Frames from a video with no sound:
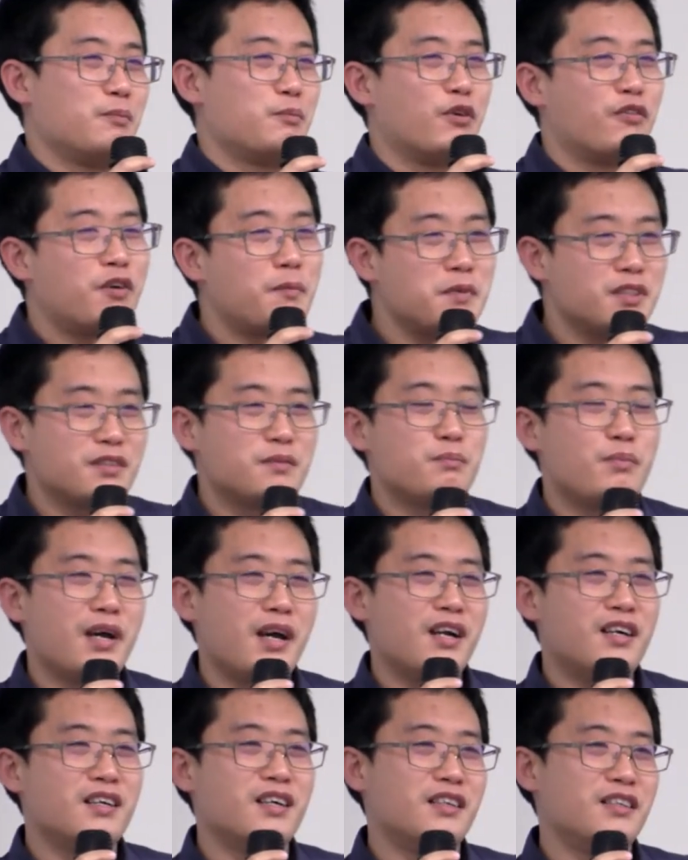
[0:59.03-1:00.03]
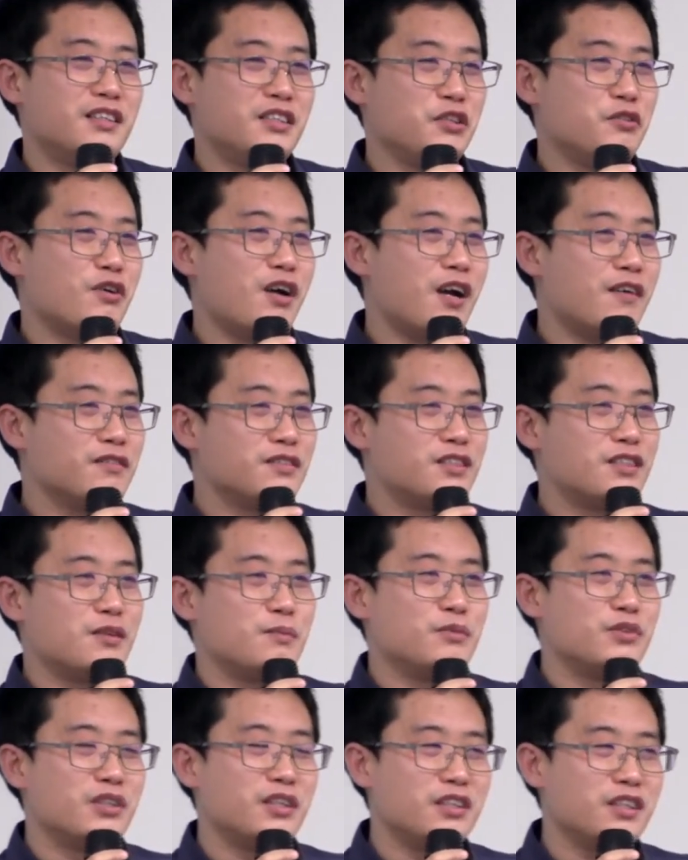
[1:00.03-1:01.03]
performance measure and derive
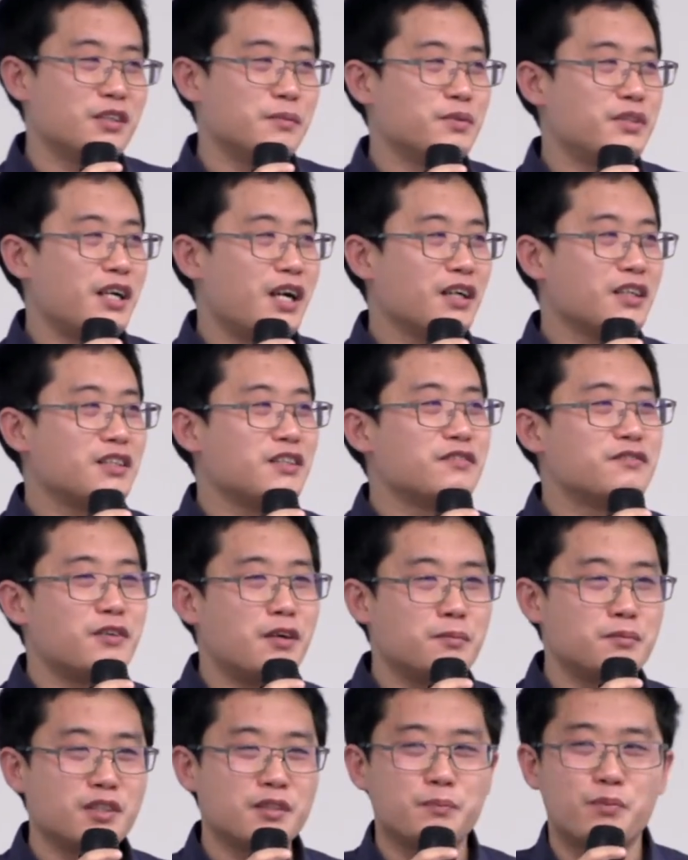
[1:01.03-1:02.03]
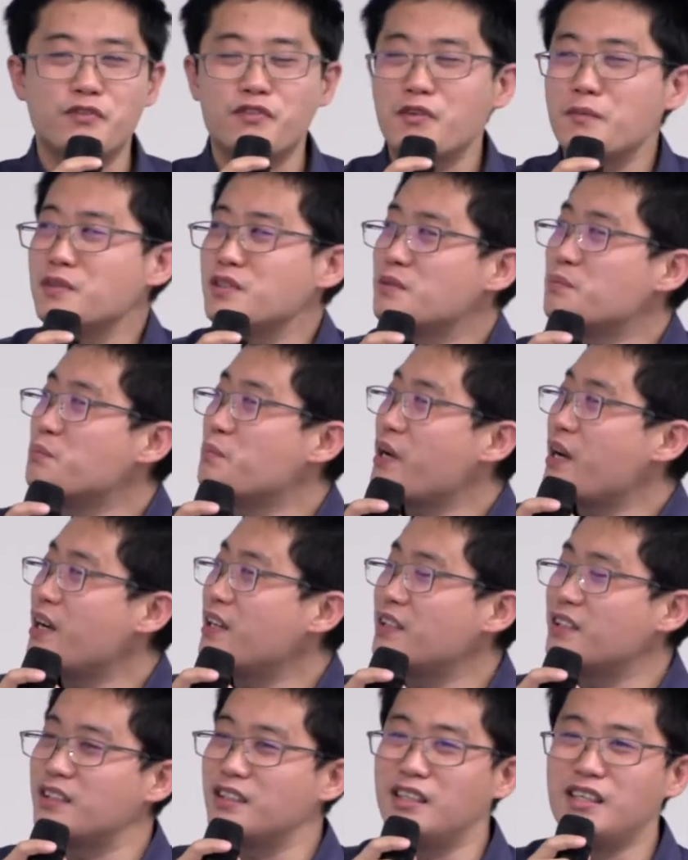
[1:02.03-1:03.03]
some learning objective from the performance
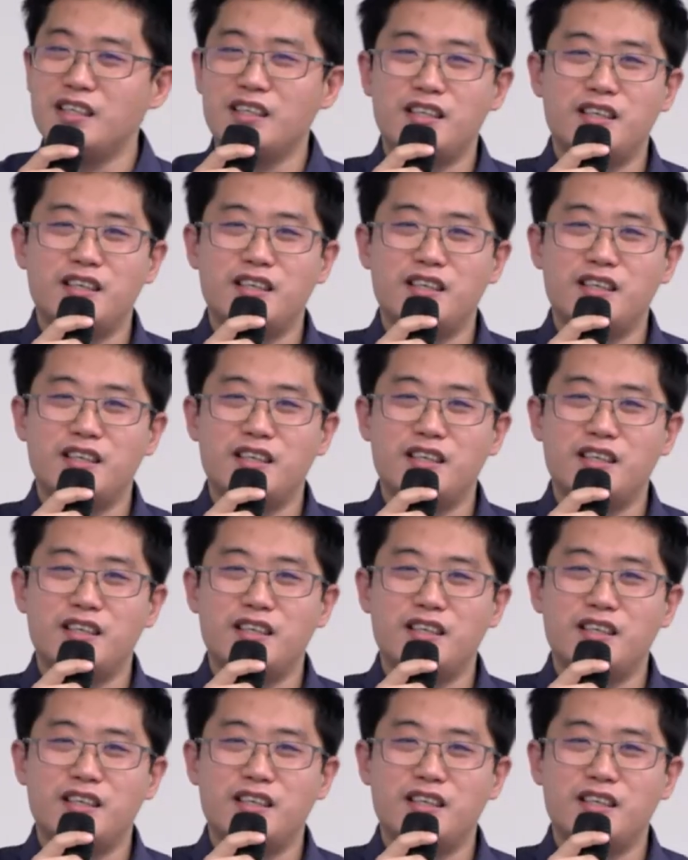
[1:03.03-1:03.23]
measure,